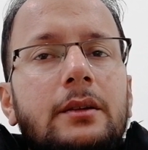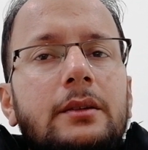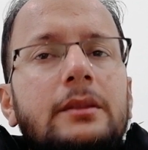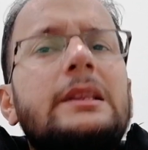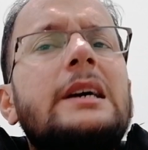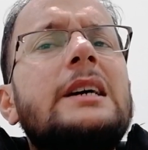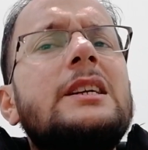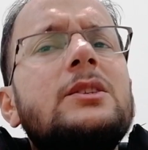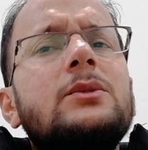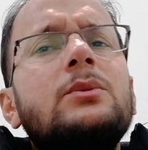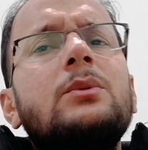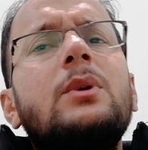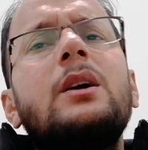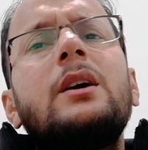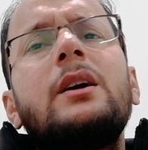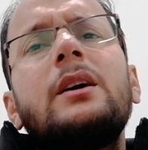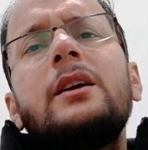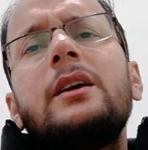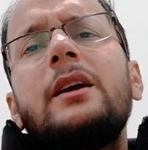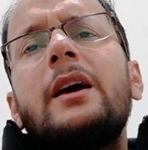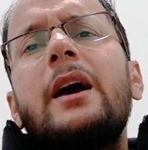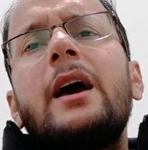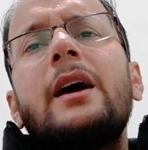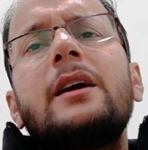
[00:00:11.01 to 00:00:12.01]
That's why
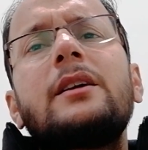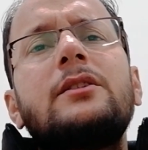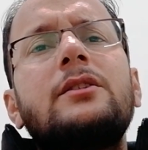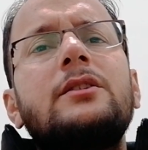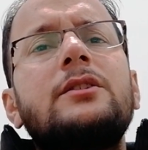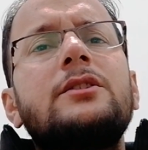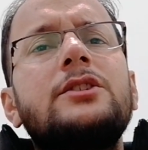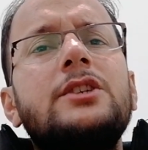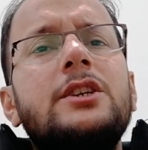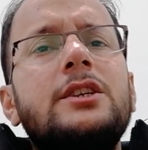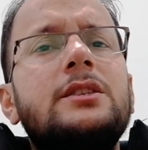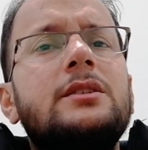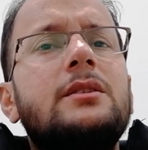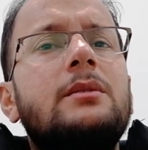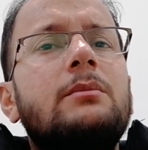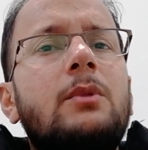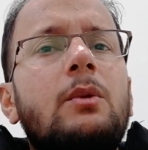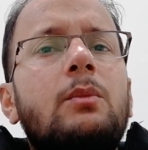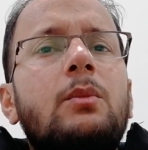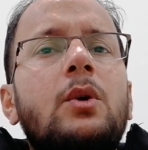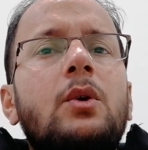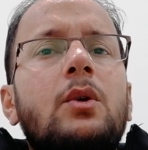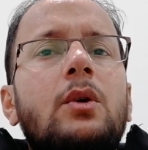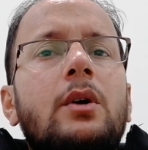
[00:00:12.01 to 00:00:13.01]
actor Jason
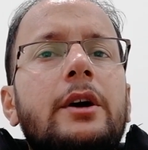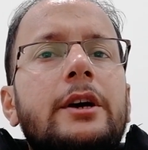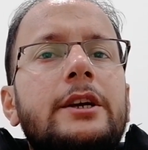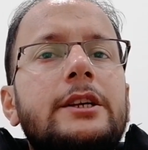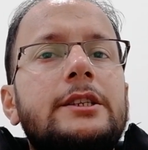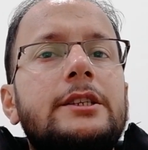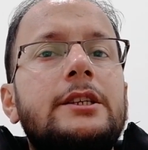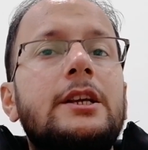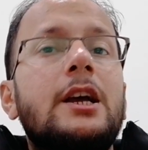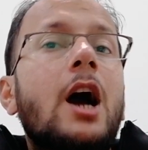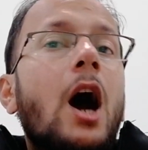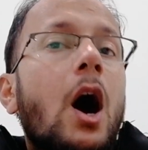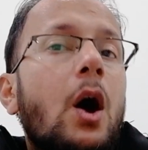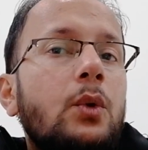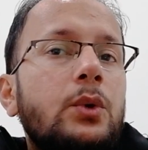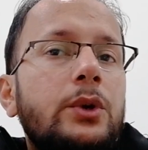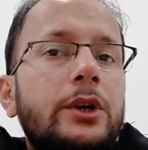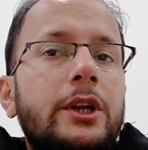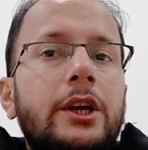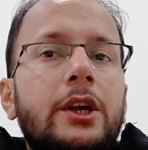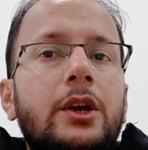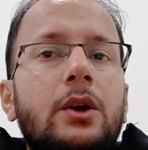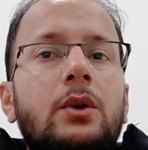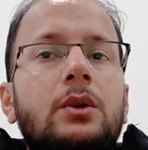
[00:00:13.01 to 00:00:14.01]
Momoa is
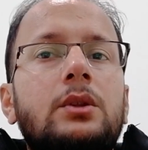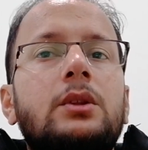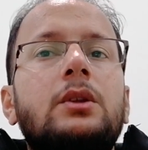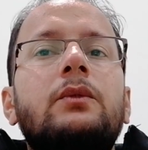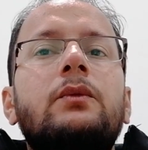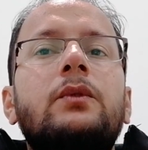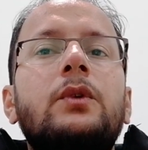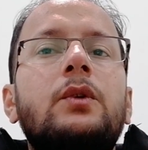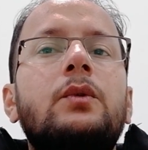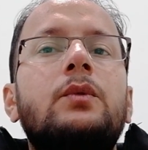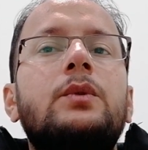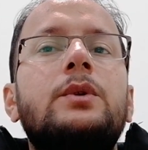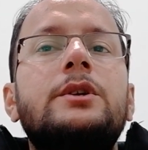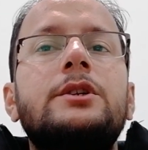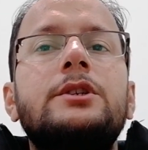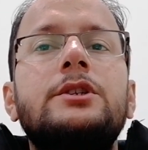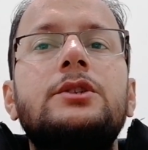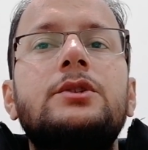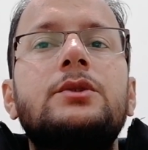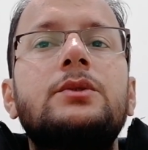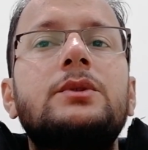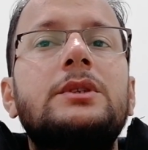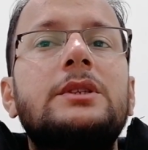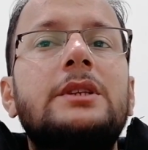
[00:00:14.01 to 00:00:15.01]
counting on the viewers
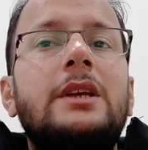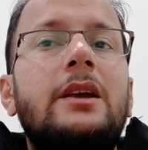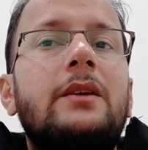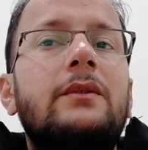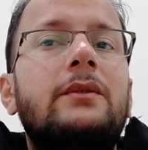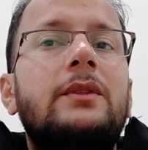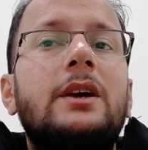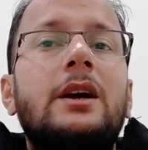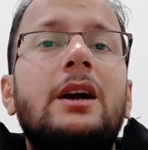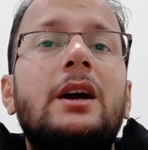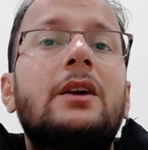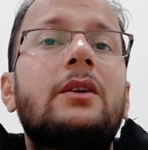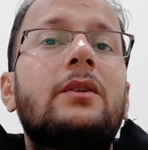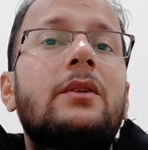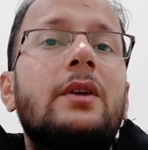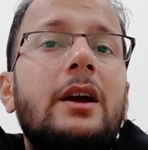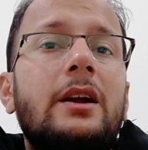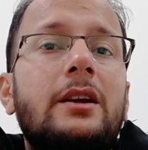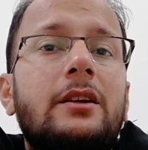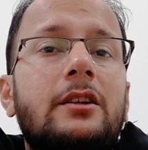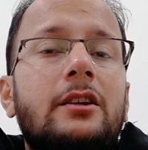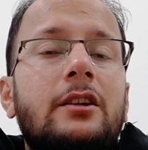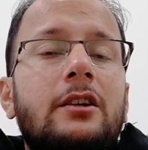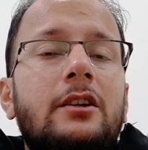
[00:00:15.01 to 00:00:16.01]
to save the
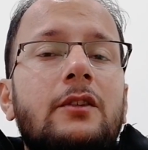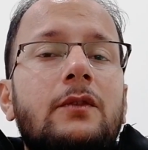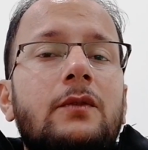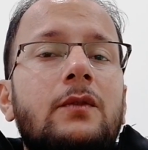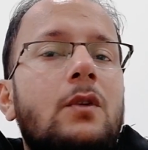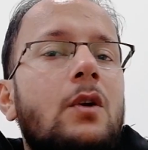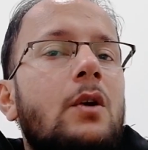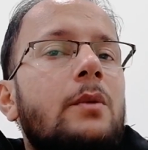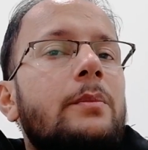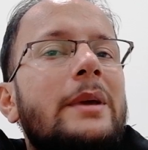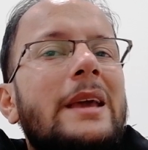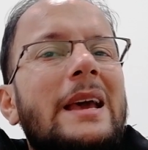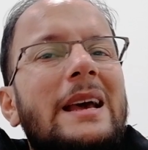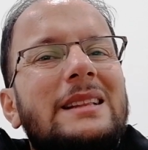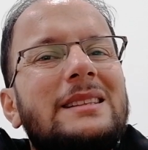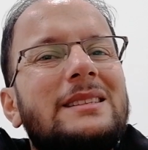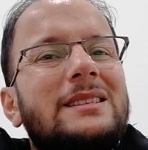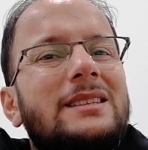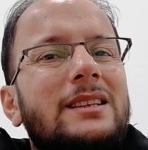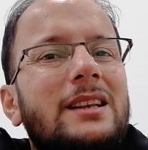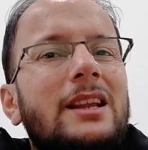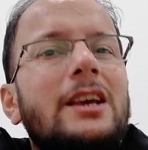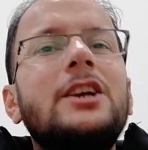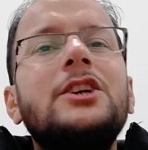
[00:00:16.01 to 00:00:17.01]
character from
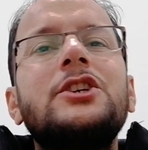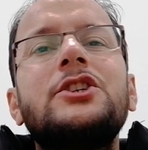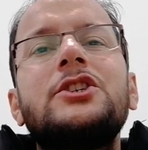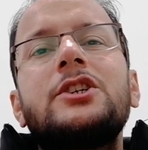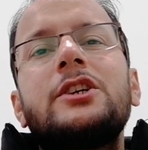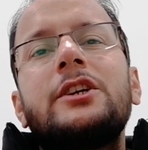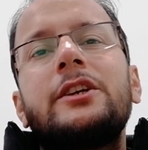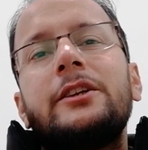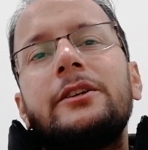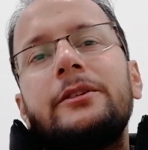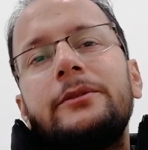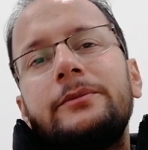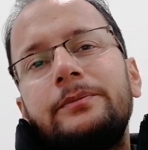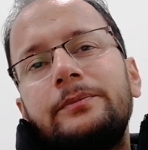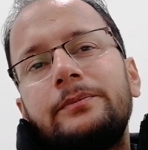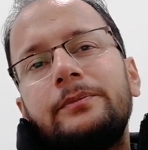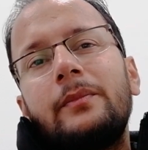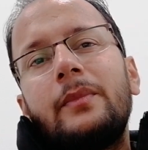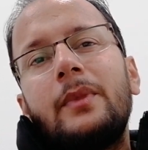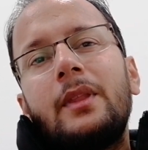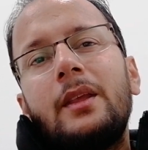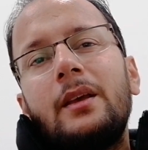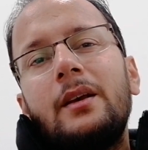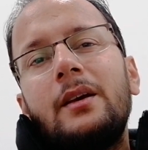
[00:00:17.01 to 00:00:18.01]
cancellation.
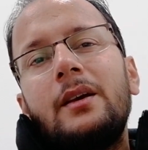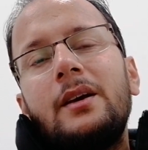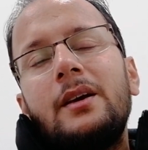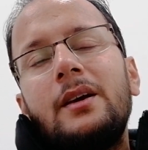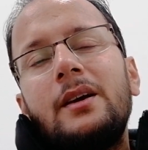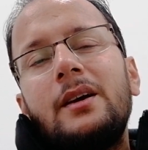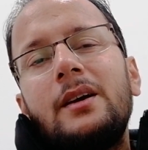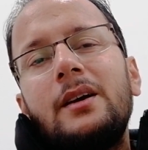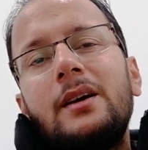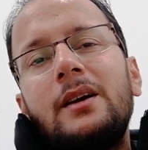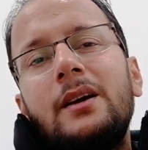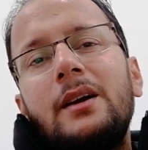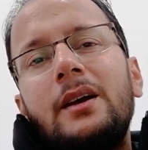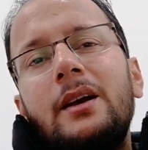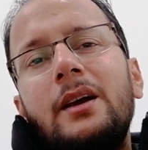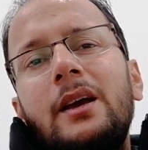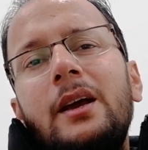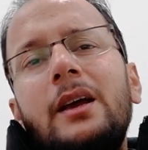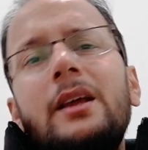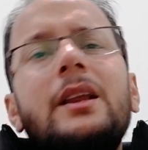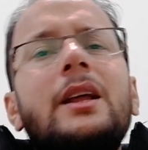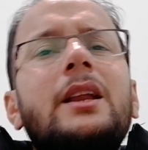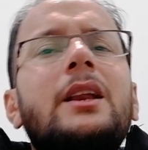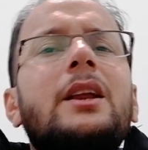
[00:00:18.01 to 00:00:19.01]

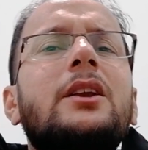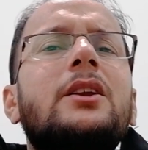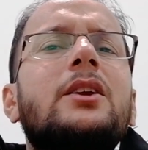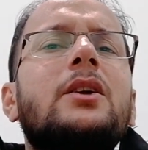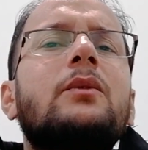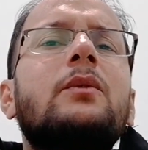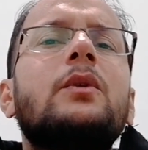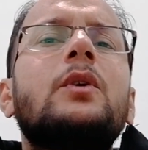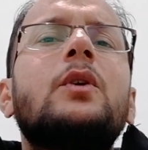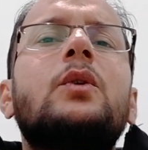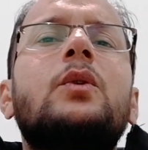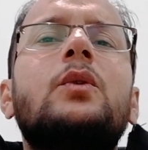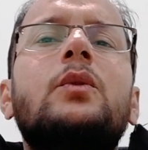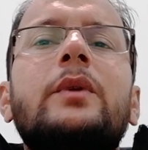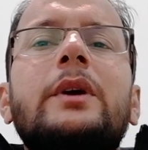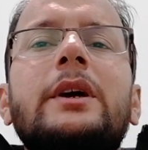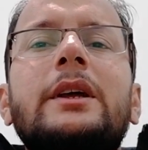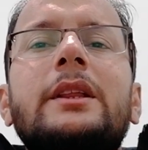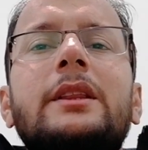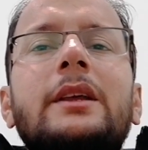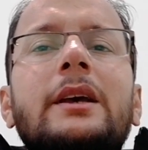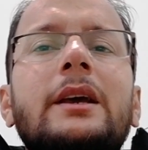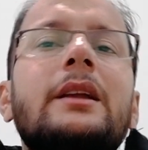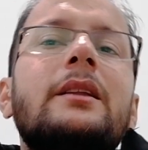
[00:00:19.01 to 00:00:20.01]
In an interview
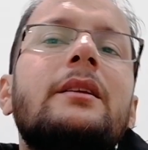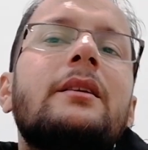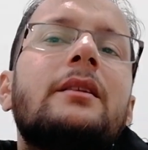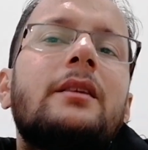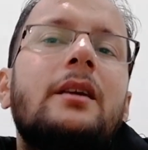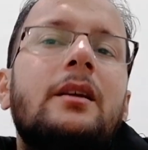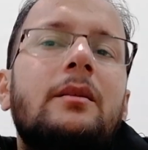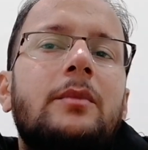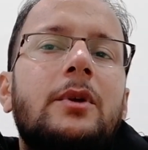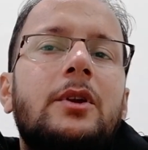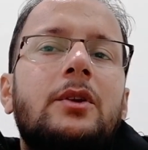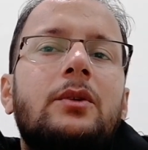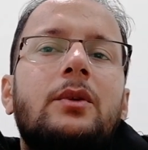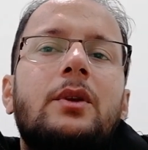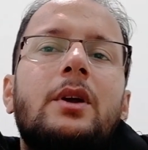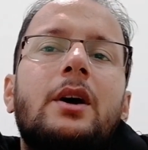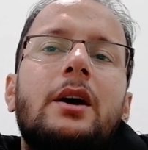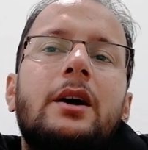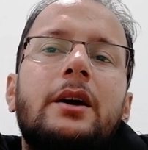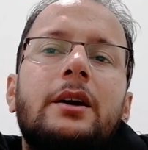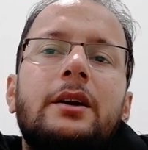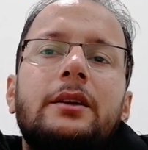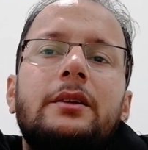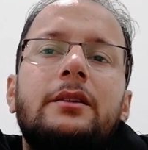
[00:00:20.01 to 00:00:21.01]
with Entertainment
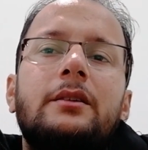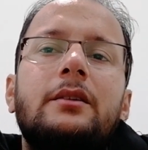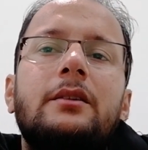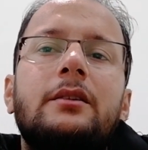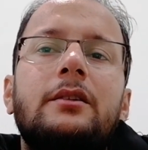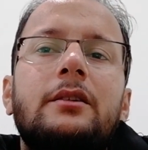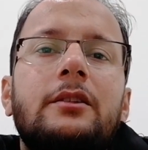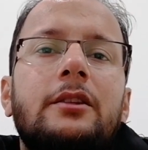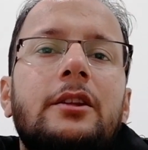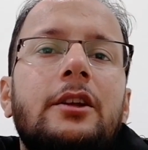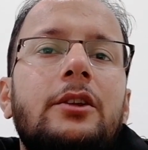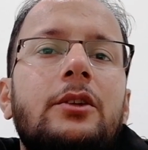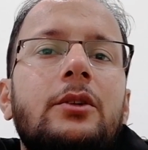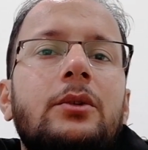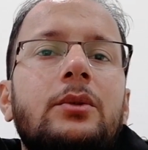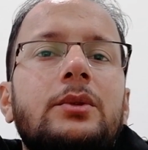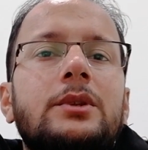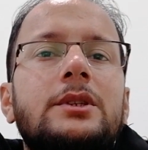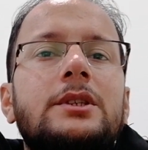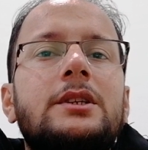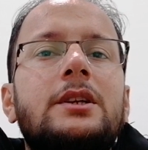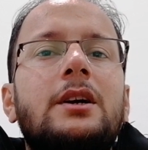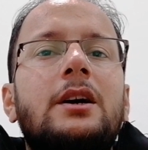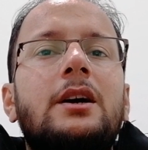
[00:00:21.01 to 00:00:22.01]
Tonight, the
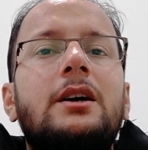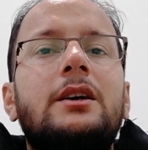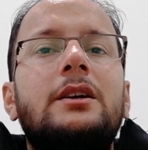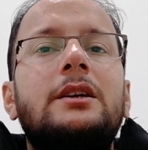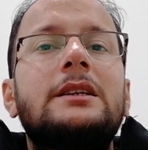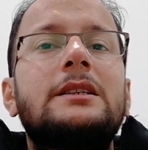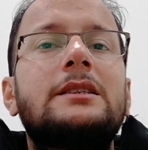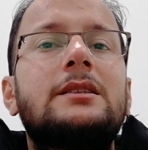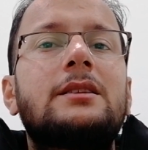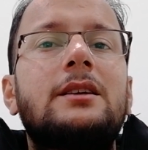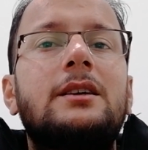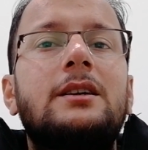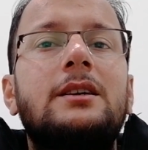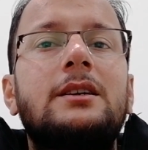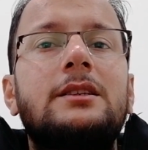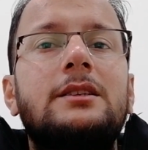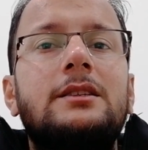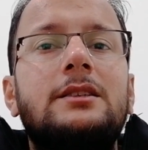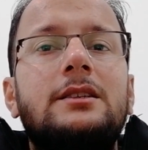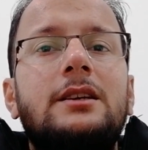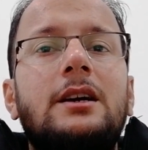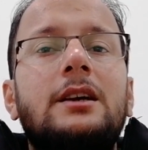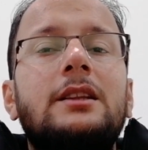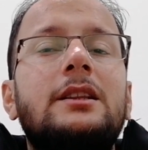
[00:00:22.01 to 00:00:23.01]
Dune star
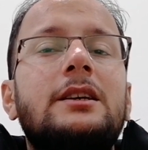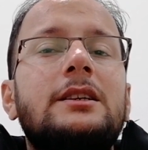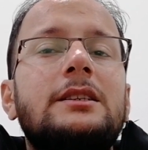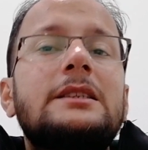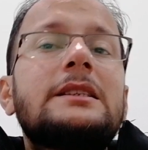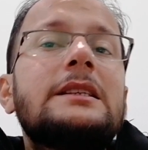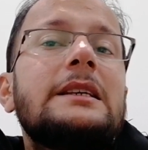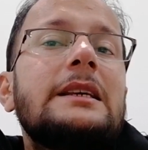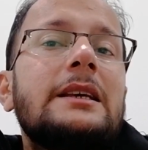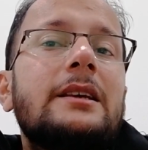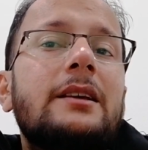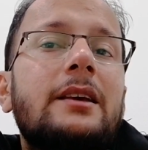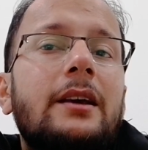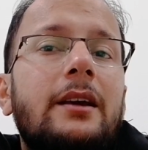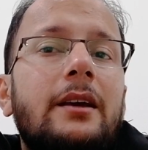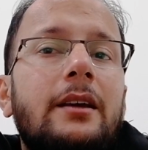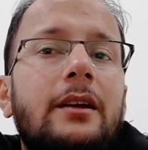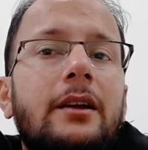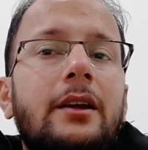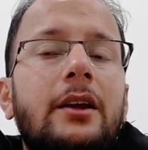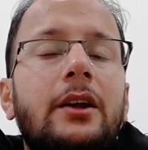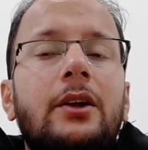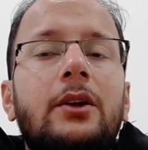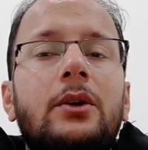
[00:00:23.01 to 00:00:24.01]
discussed the seeking
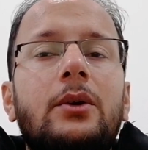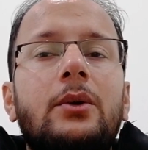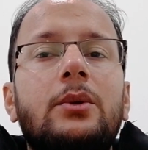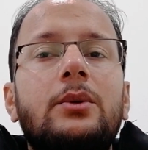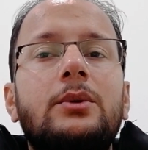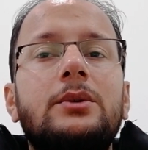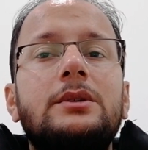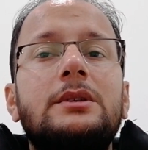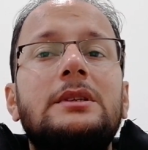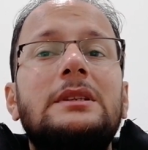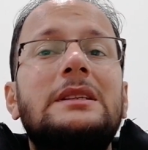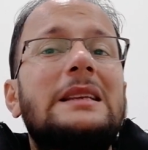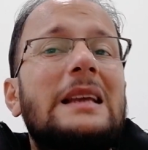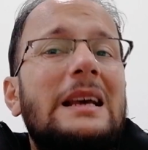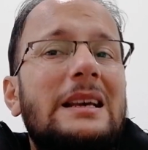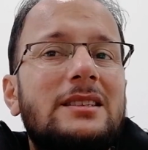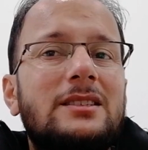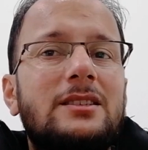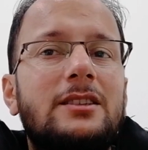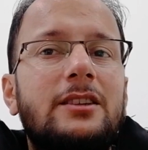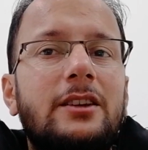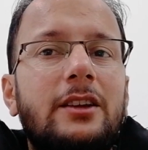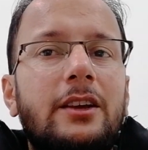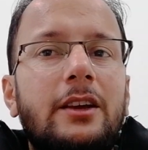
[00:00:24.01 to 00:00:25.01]
hero's
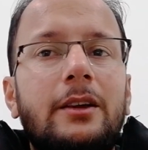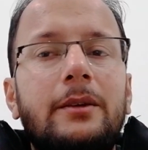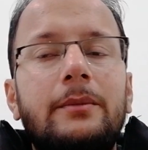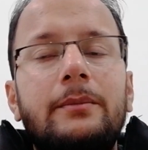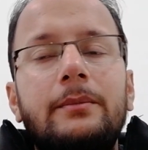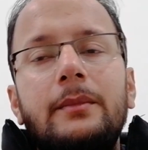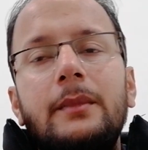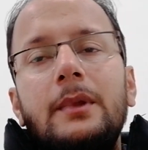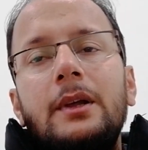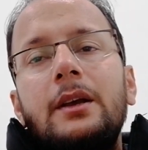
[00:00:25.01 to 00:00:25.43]
destiny